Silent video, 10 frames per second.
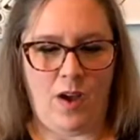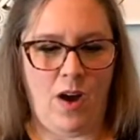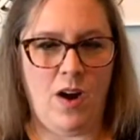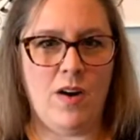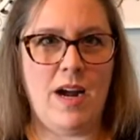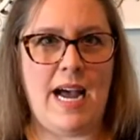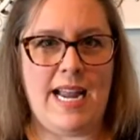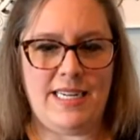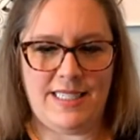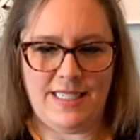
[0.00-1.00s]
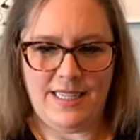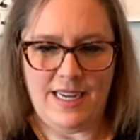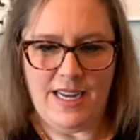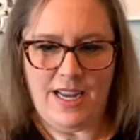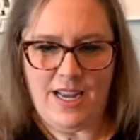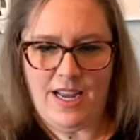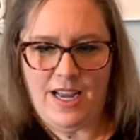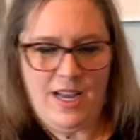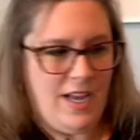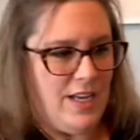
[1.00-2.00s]
All right.
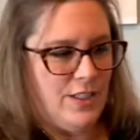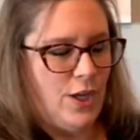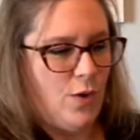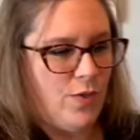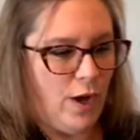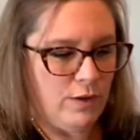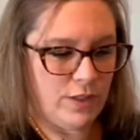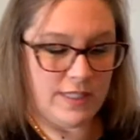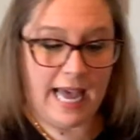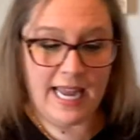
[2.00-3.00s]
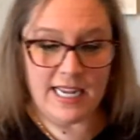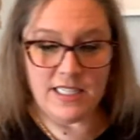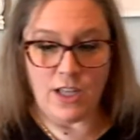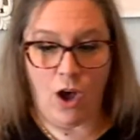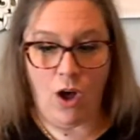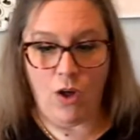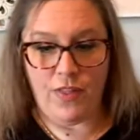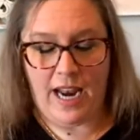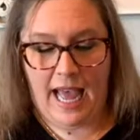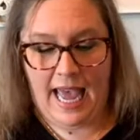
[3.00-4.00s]
So those that is all
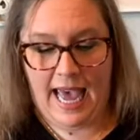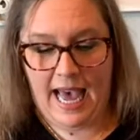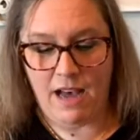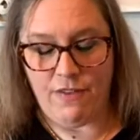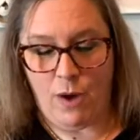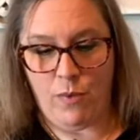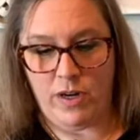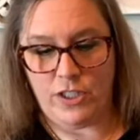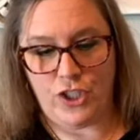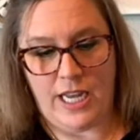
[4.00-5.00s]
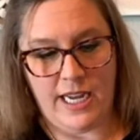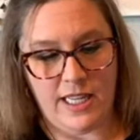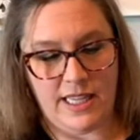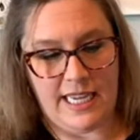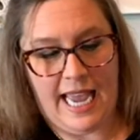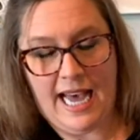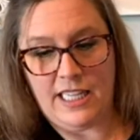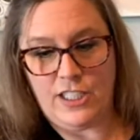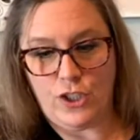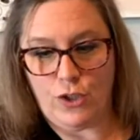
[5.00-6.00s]
that I have. I want to check the
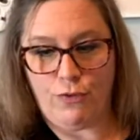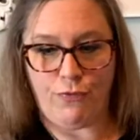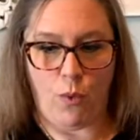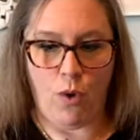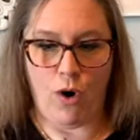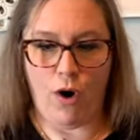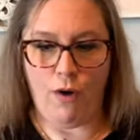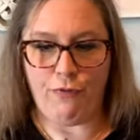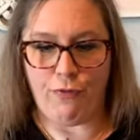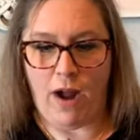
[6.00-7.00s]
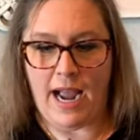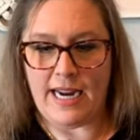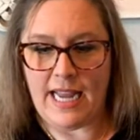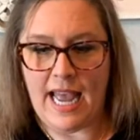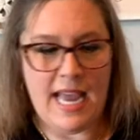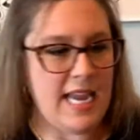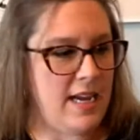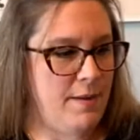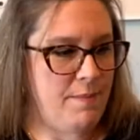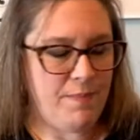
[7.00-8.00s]
calendar for Friday